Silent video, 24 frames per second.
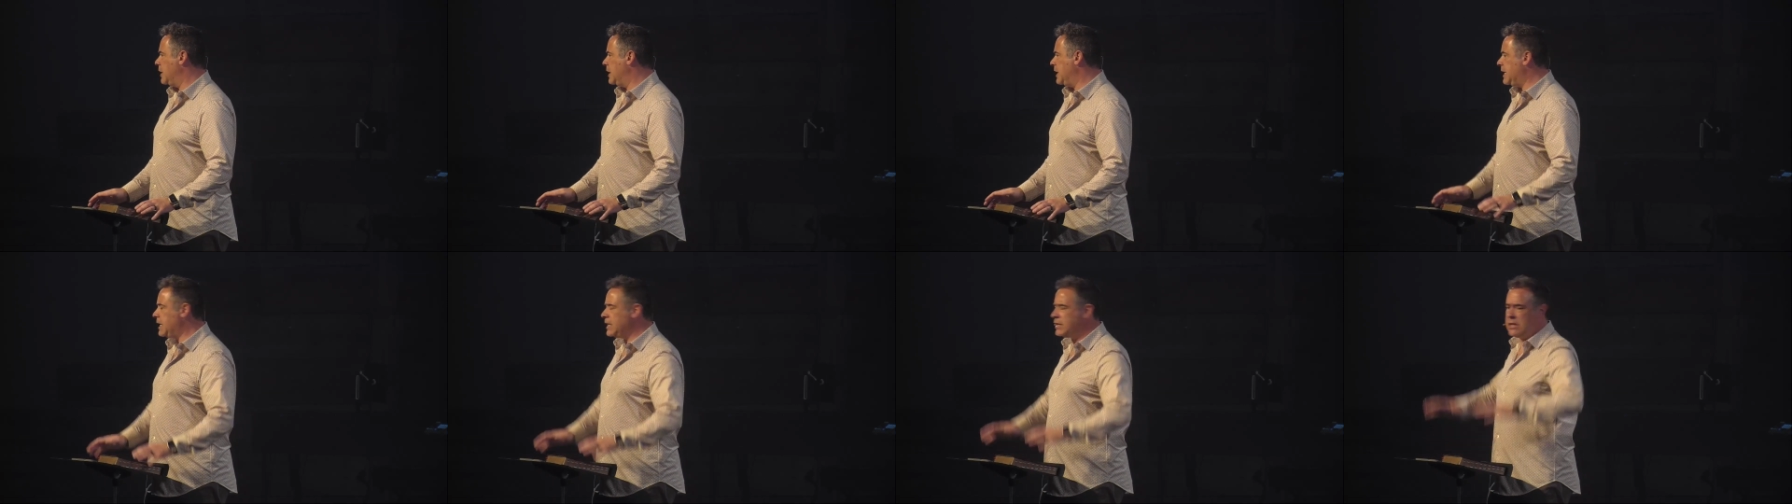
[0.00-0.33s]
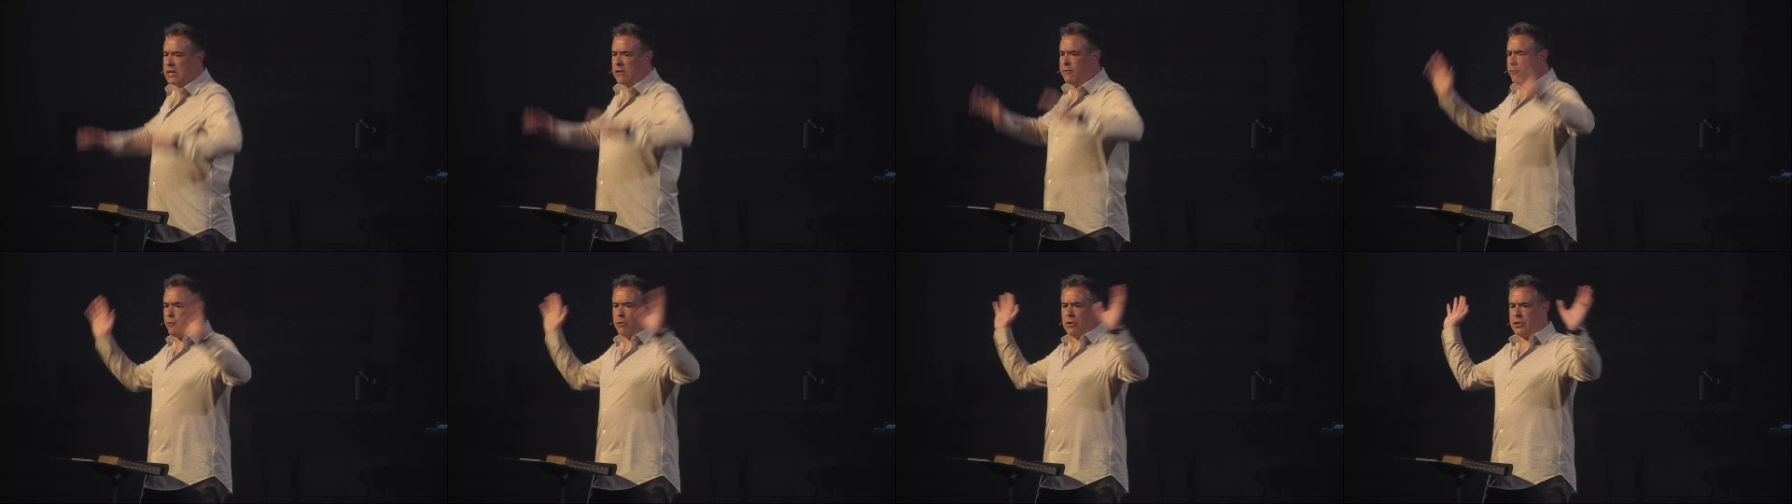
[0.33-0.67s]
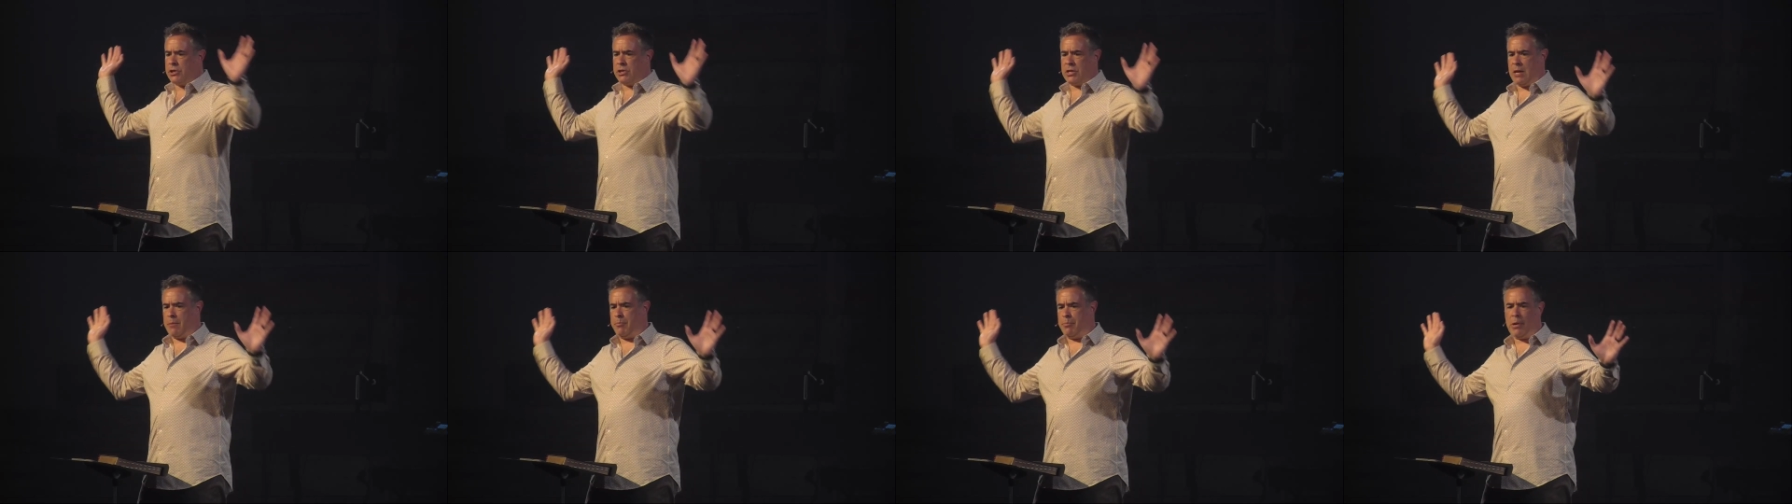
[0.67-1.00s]
easy four
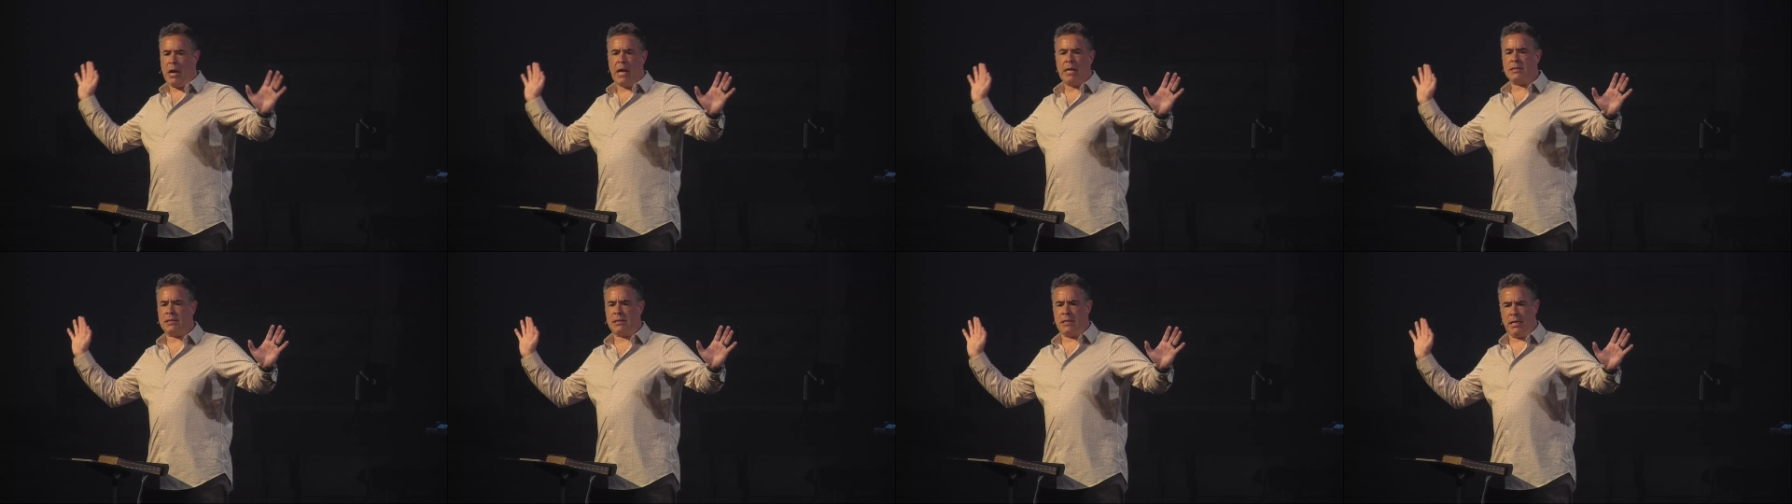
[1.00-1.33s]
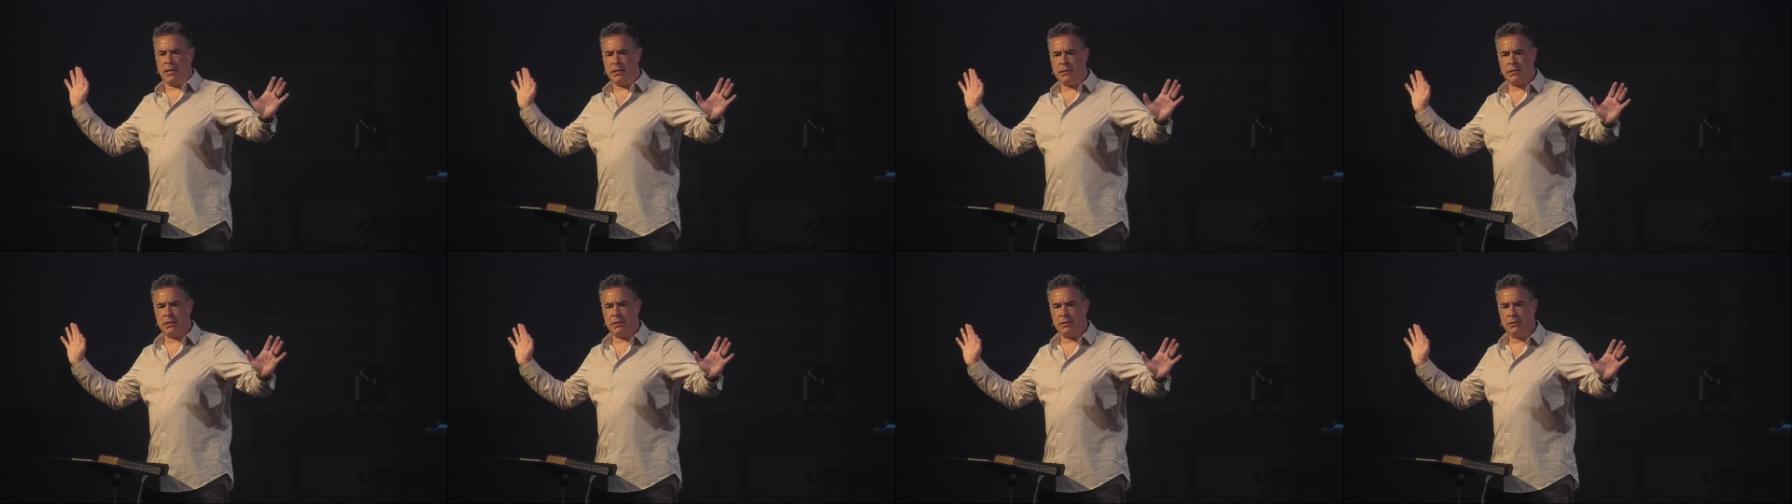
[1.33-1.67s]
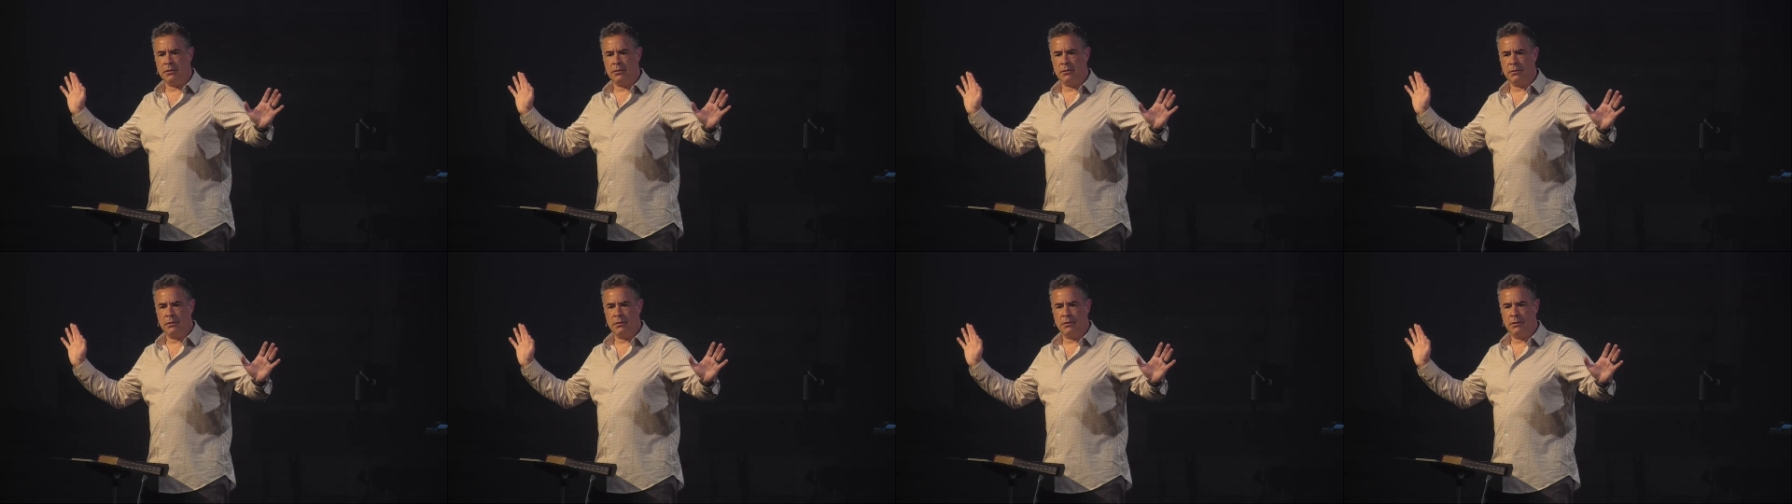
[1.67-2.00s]
step process
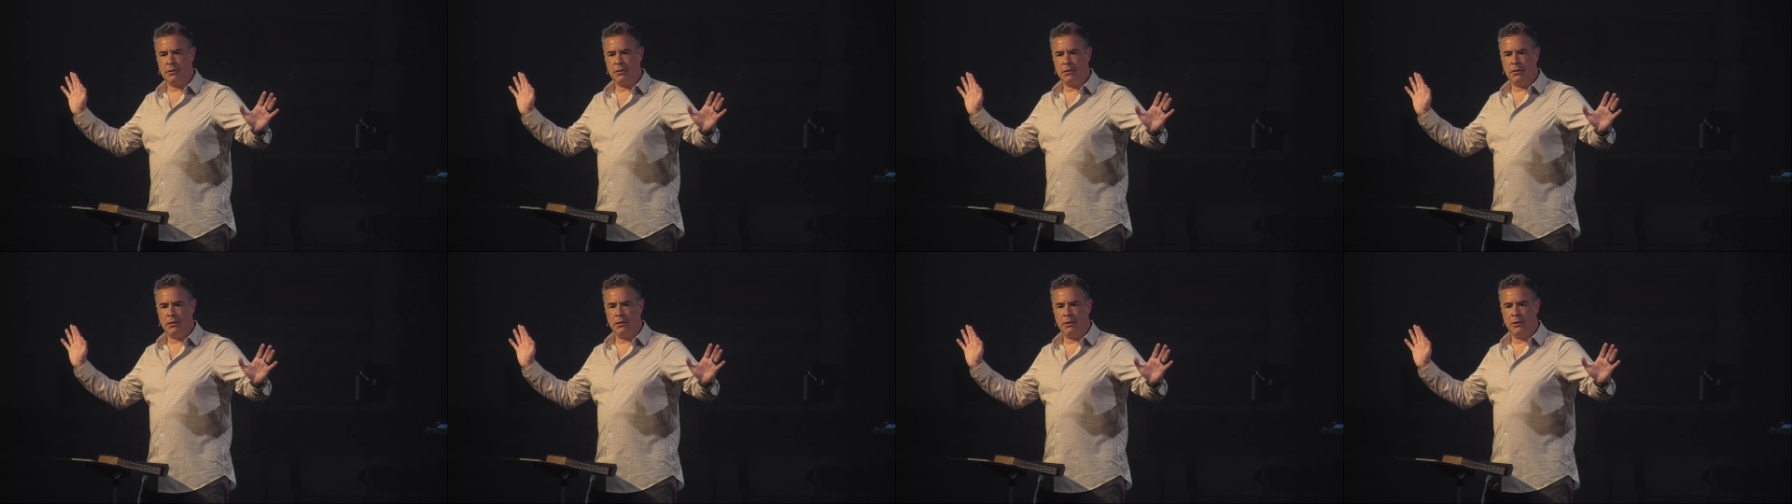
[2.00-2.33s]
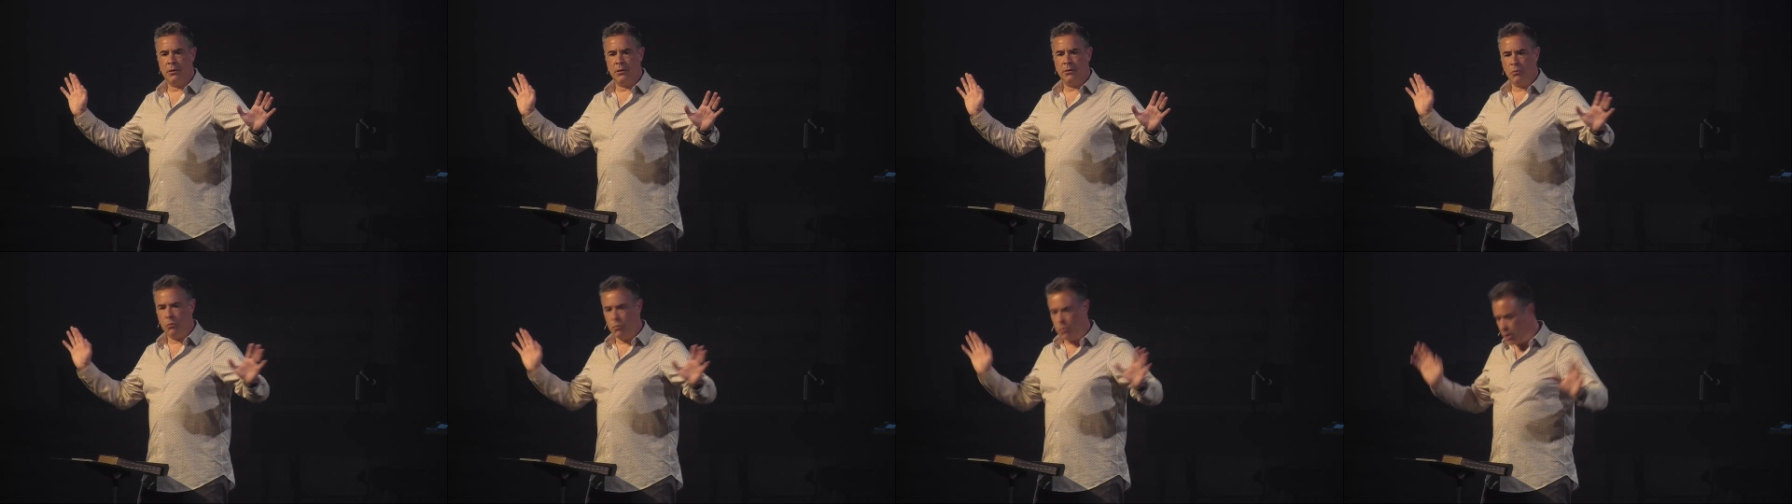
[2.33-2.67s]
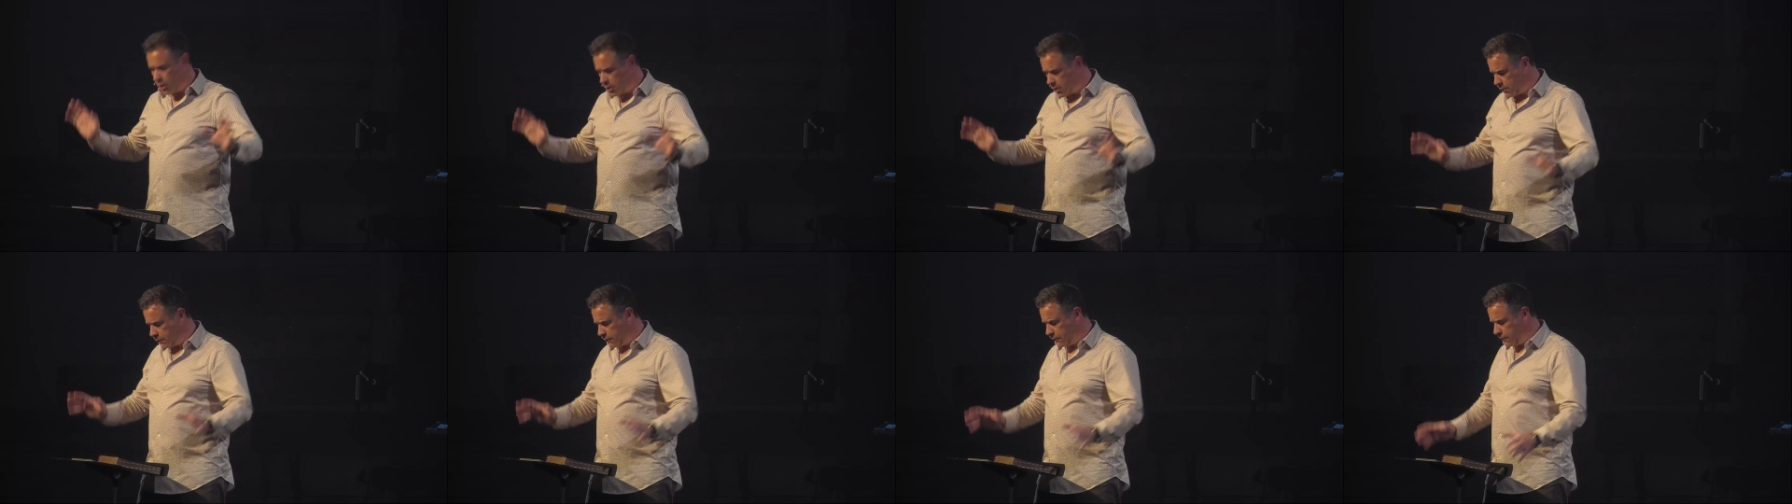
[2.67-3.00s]

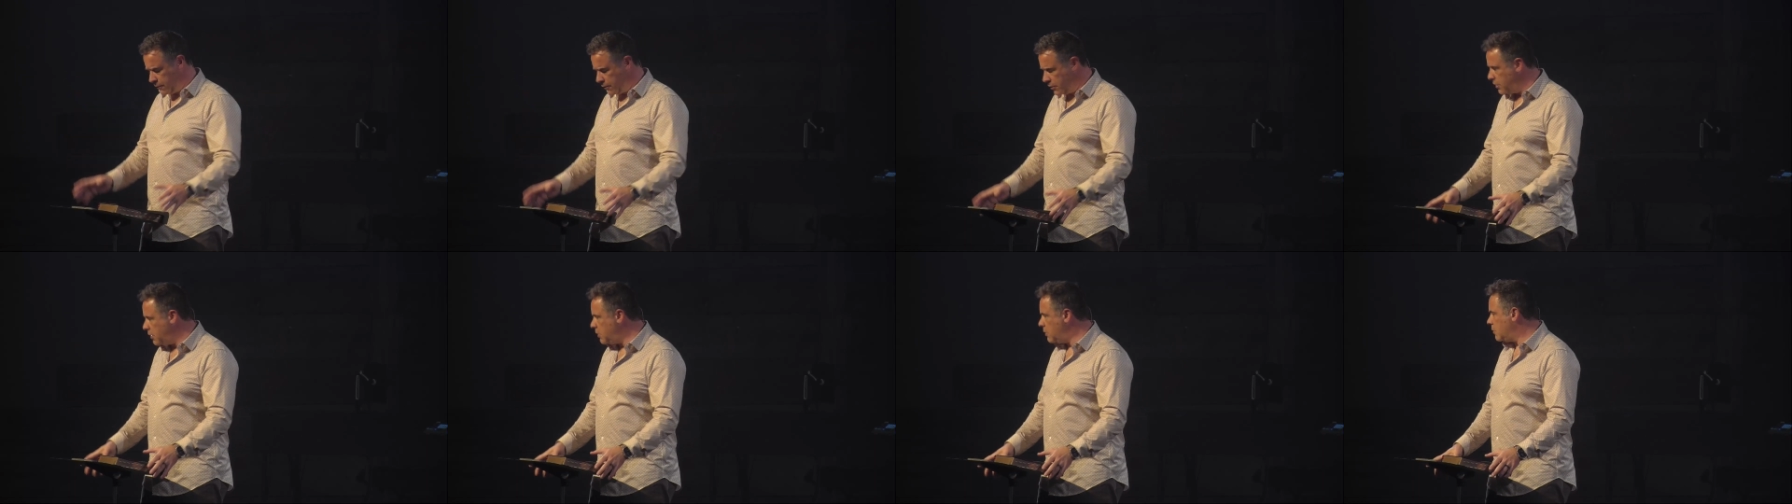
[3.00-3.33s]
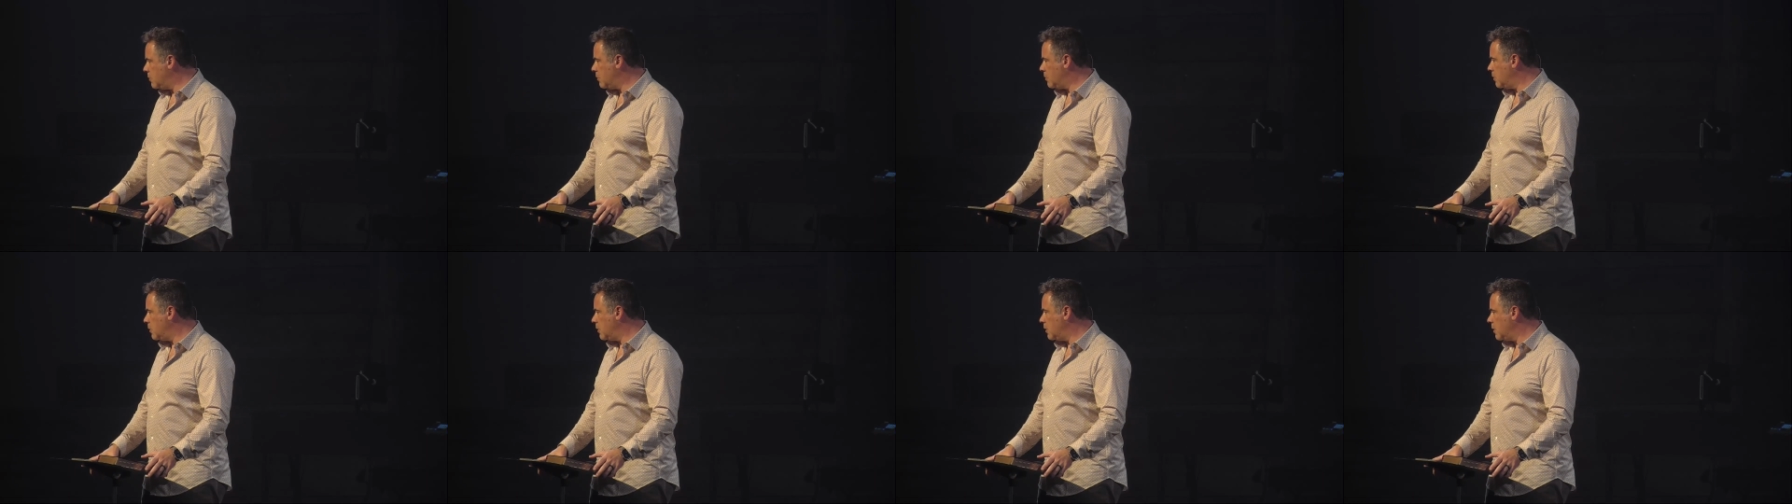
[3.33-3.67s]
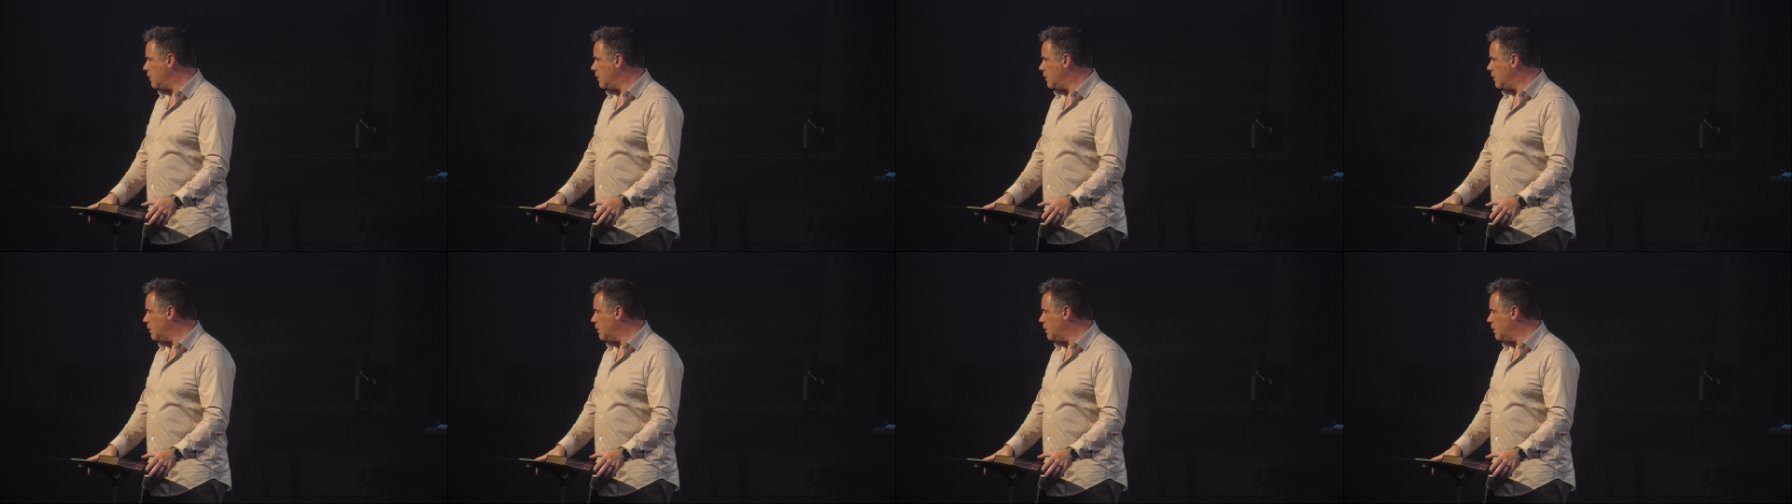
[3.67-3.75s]
work for you.